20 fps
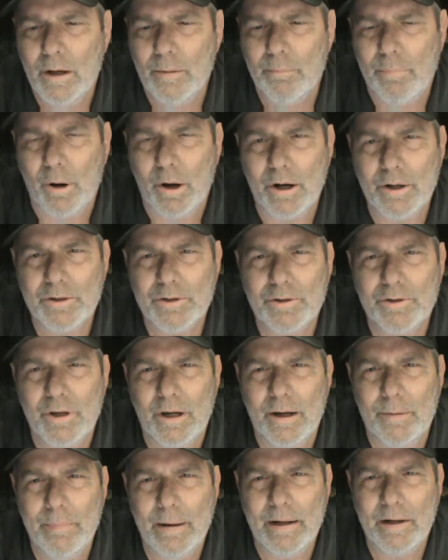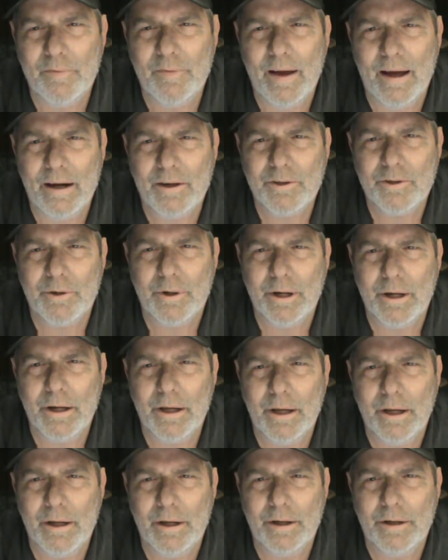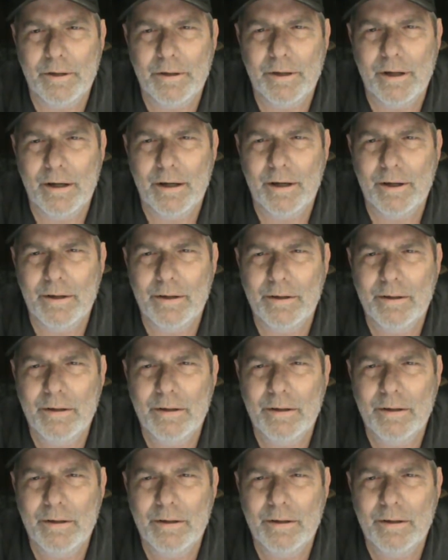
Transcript: parts manufacturing and the